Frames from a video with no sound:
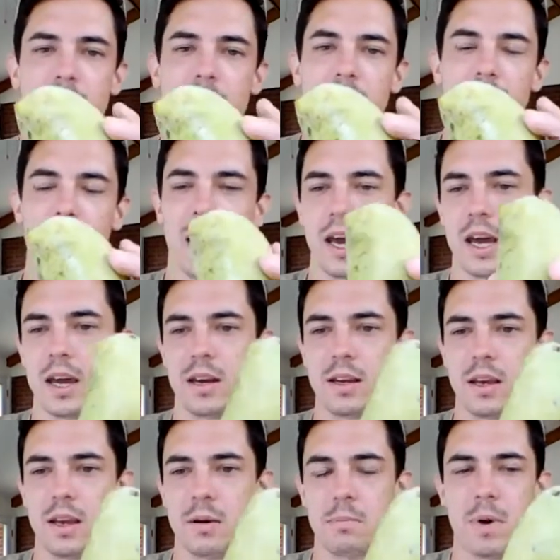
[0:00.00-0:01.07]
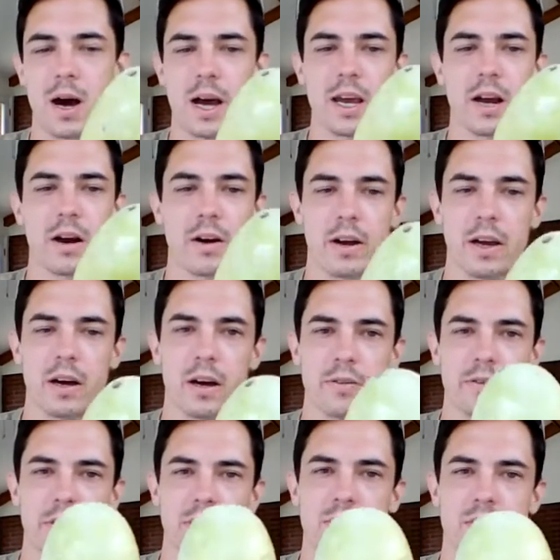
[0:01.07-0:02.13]
And in my area
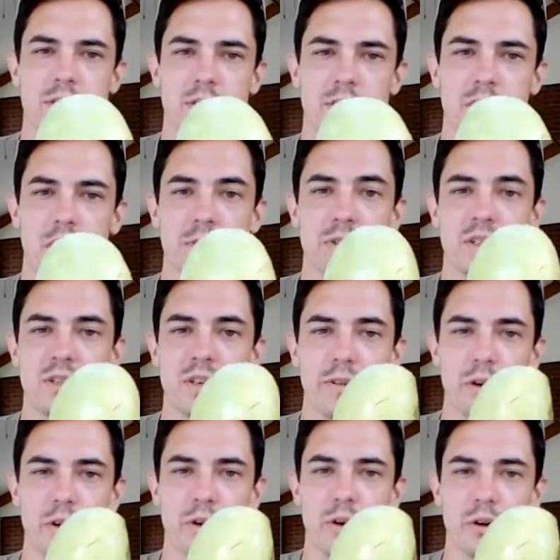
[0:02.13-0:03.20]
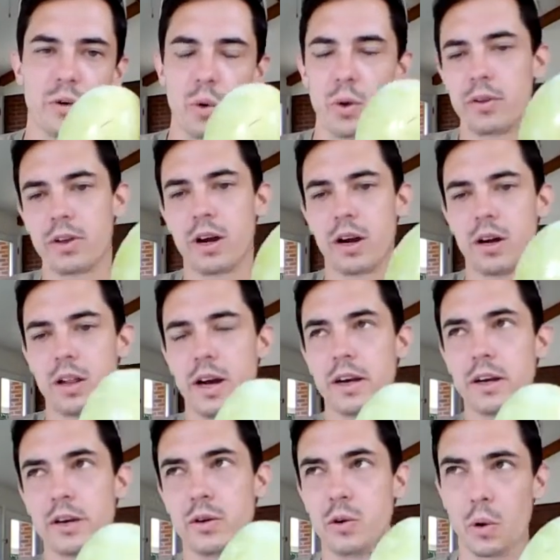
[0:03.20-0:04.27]
of southern North
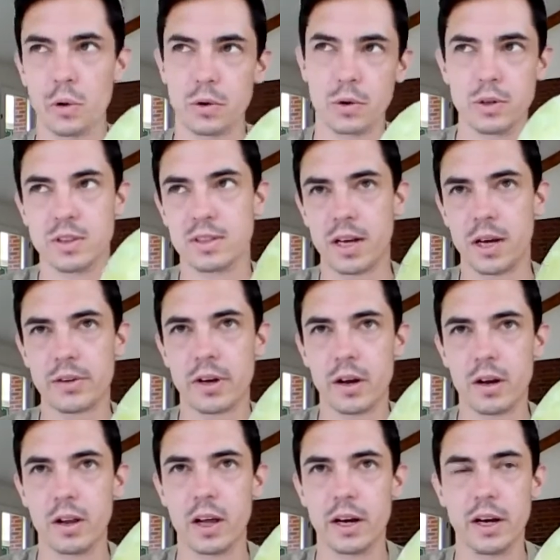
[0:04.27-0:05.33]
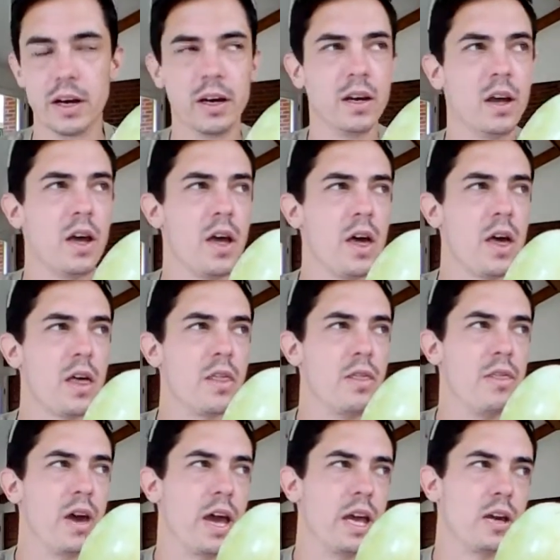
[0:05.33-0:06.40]
Carolina, northern South Carolina,
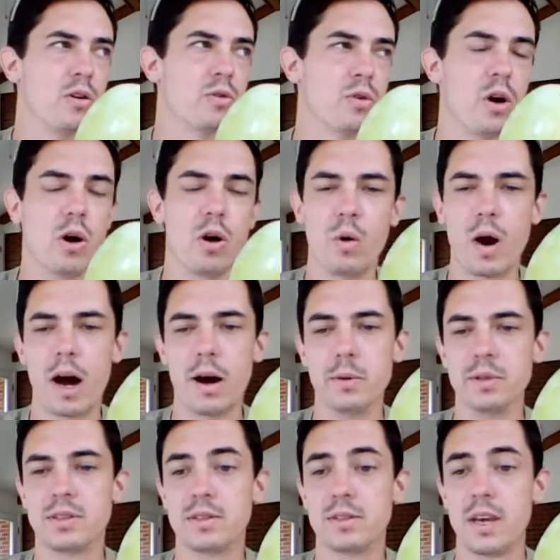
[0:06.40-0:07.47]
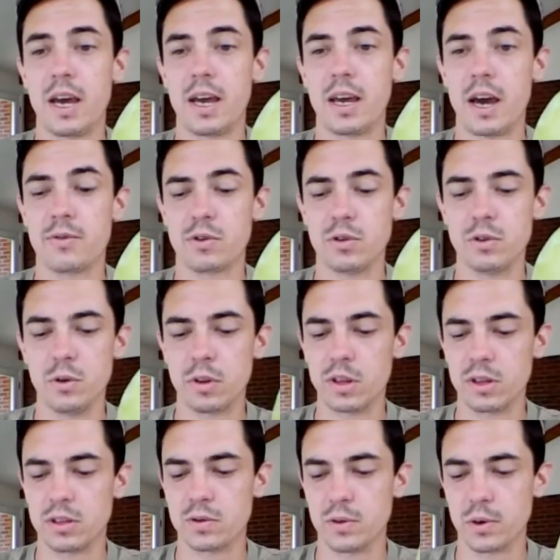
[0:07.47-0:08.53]
they grow, I would say, after doing
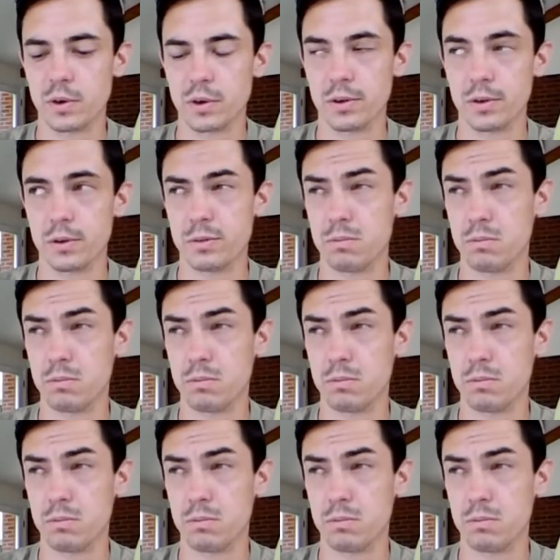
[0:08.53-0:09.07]
this for